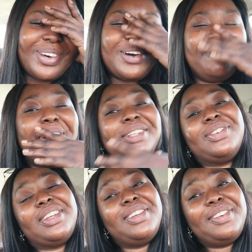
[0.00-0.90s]
welcome back
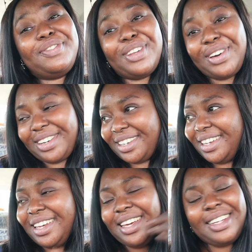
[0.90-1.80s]
to another vlog
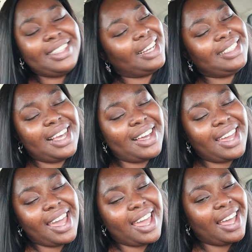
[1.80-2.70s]
chantel
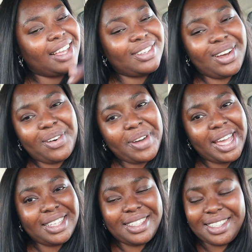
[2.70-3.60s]
here as
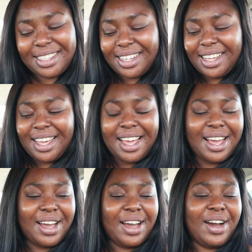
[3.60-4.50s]
always
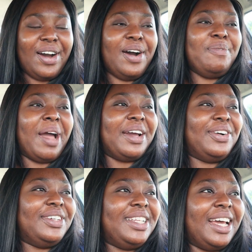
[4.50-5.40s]
oh my
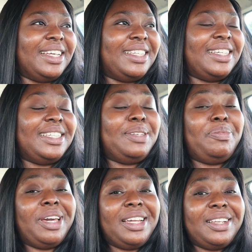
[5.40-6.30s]
goodness it's
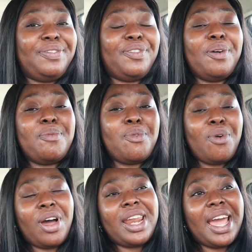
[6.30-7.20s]
been from
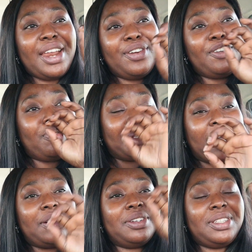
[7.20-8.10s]
one end of Port
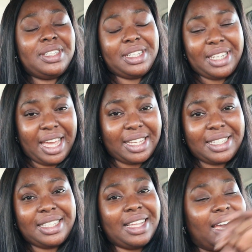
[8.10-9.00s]
Harcourt to the
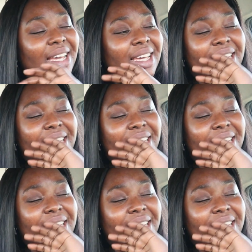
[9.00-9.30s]
next like